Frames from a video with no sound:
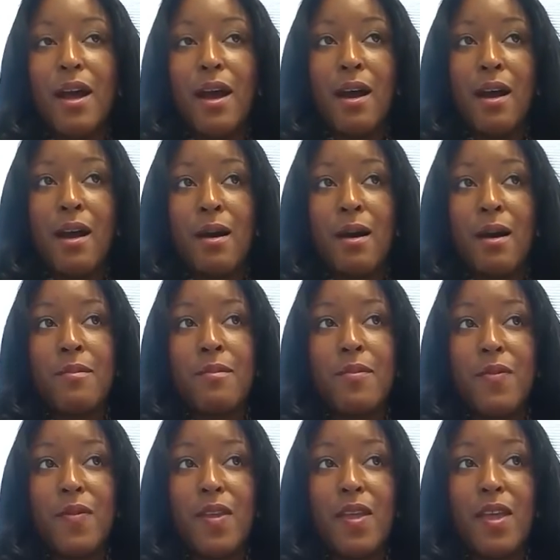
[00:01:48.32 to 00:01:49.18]
Hmm. Um,
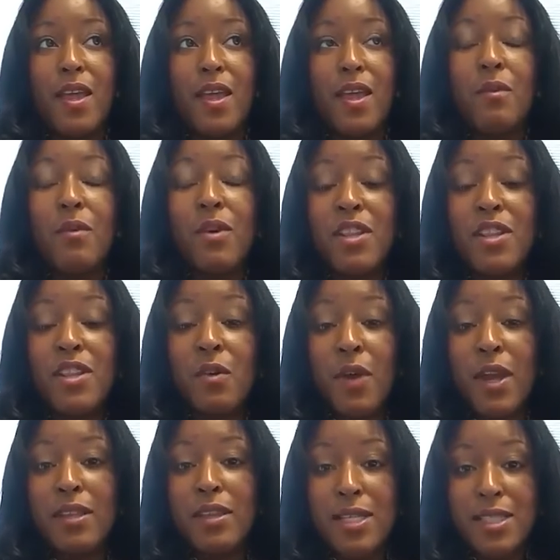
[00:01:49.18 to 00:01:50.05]
and one of the
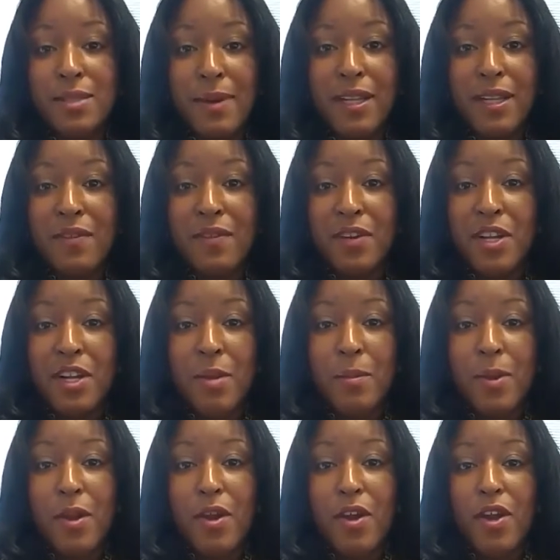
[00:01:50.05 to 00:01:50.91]
great things about living in
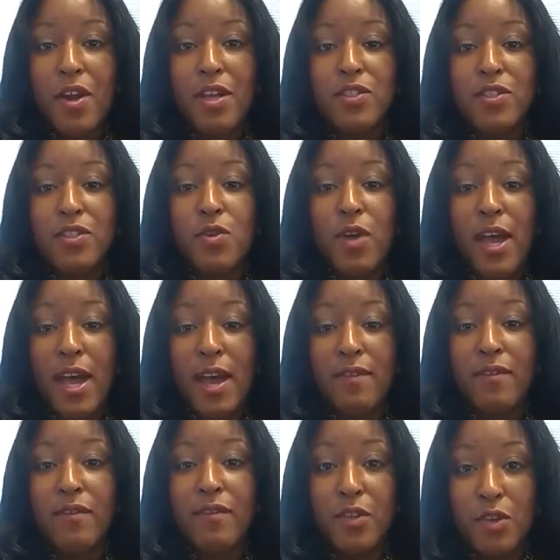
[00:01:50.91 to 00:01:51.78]
America is you
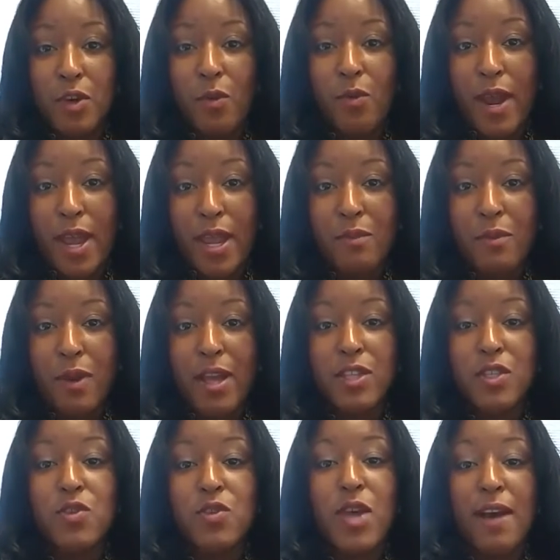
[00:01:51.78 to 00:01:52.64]
have your right,
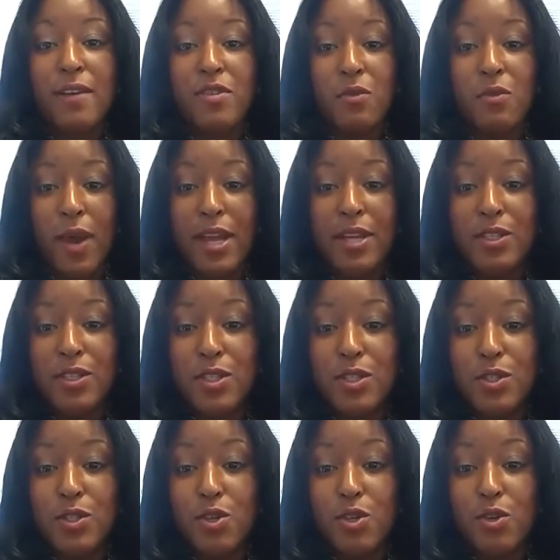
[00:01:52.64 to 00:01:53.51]
right? You have the right
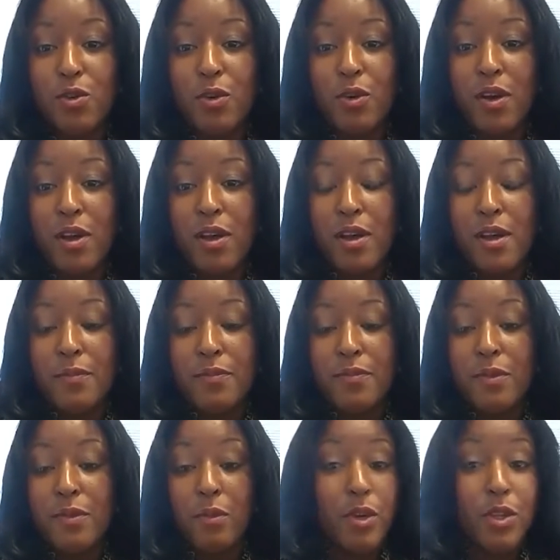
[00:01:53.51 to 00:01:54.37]
to do
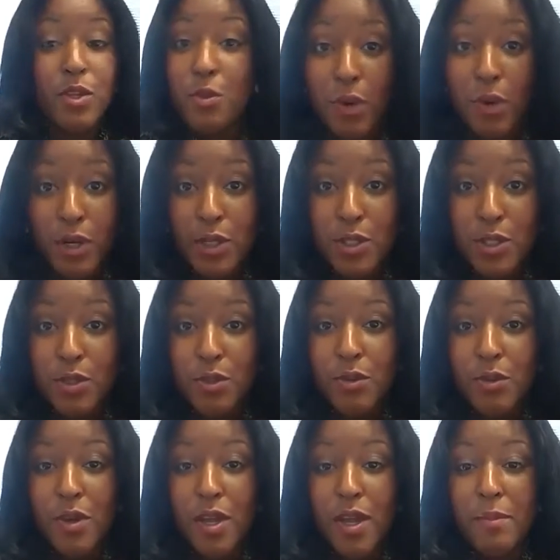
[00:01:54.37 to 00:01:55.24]
what you want to
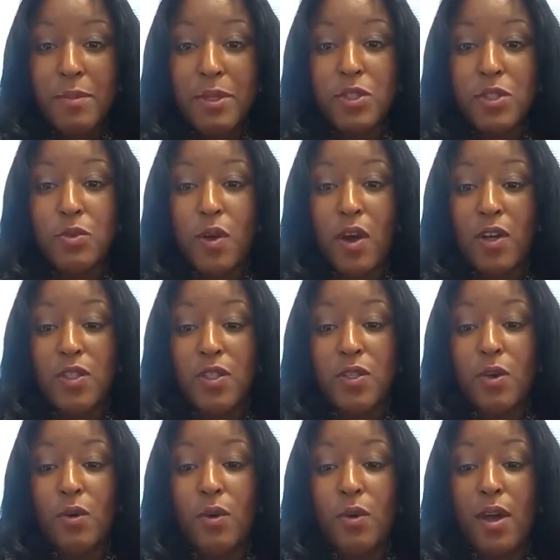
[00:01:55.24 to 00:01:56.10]
do, but you
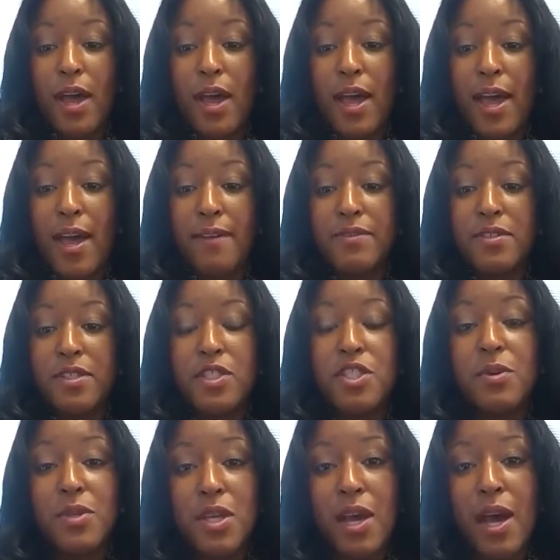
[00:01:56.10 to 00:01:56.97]
also have to
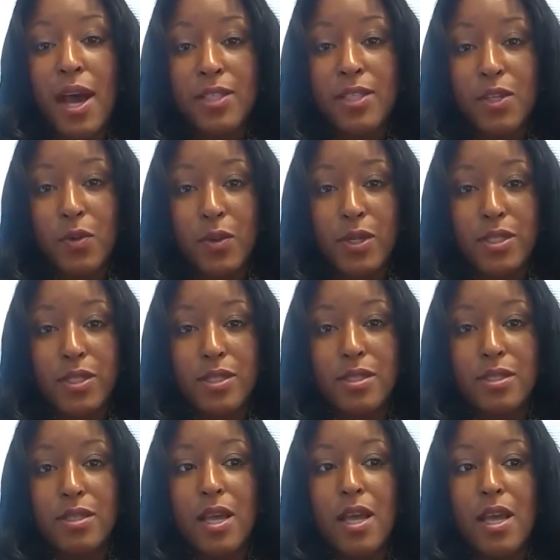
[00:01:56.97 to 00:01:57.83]
deal with the
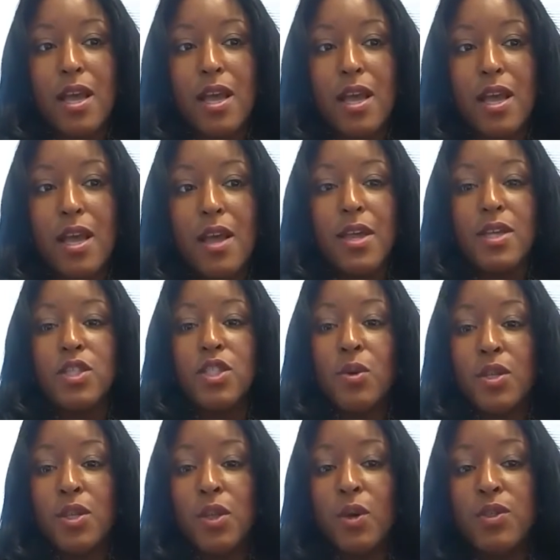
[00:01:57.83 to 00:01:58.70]
consequences. And
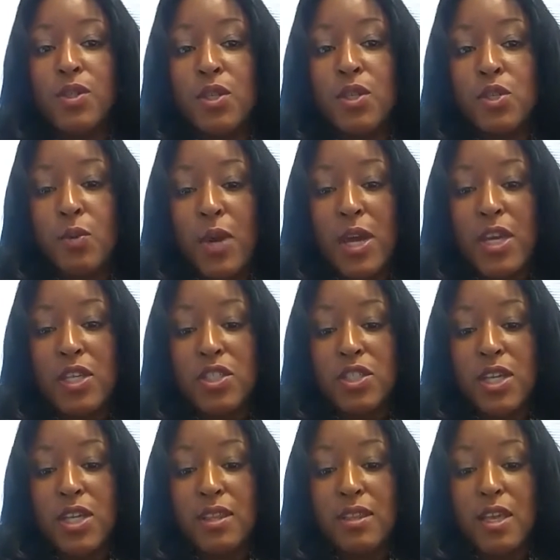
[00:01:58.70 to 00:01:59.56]
so, in those
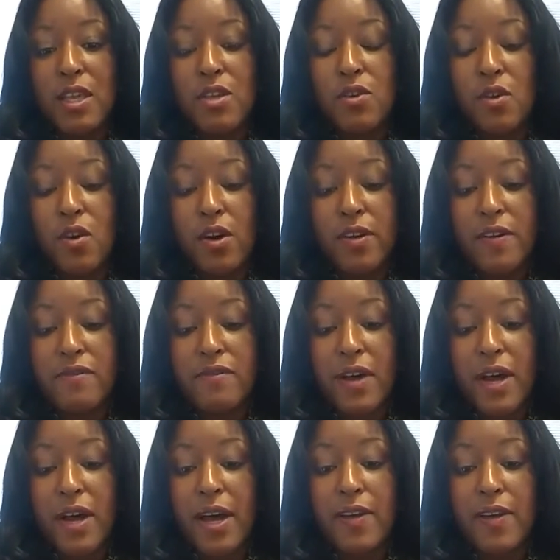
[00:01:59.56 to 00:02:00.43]
situations, I think you're going to
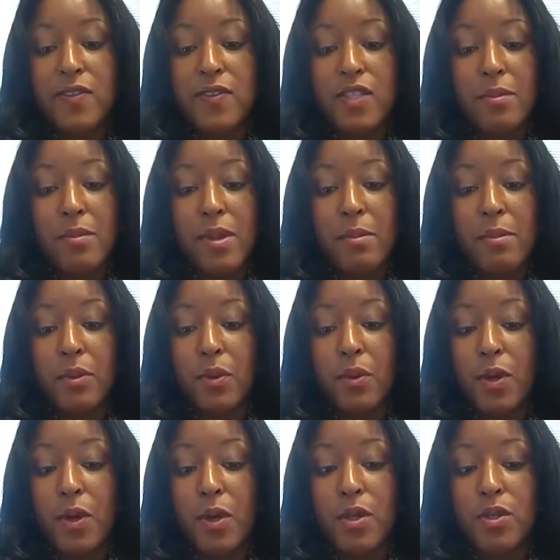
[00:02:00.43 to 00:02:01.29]
find some
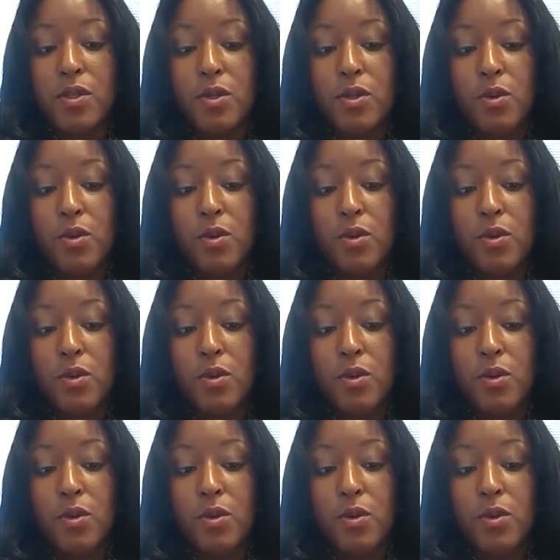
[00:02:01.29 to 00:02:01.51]
employers